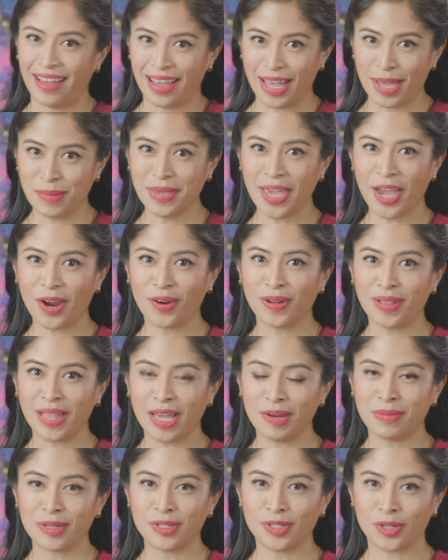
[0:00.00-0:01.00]
I'm
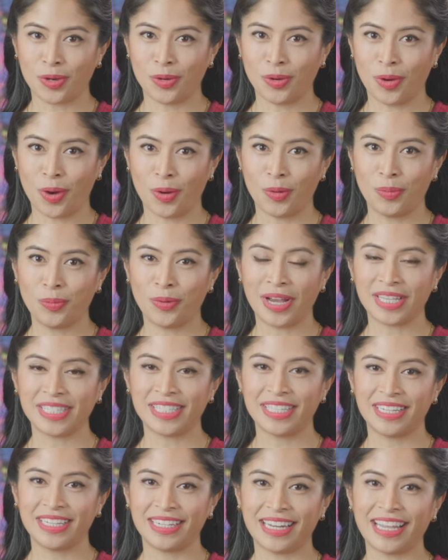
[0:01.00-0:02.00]
Caroline Montojo,
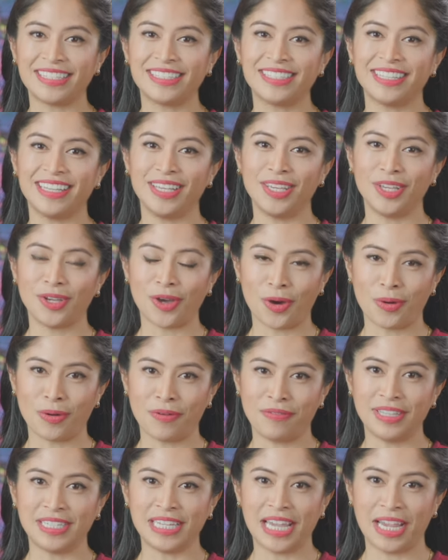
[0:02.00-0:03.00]
President and CEO
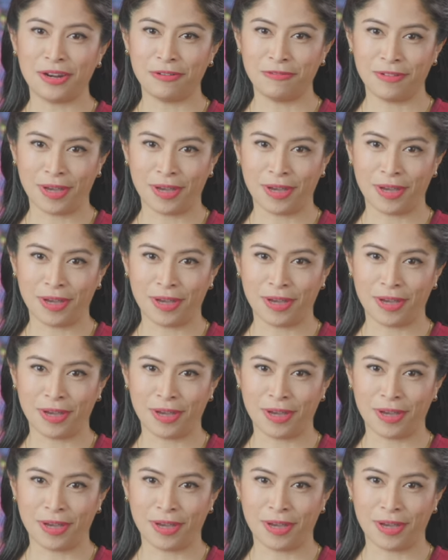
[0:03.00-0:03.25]
of the Dana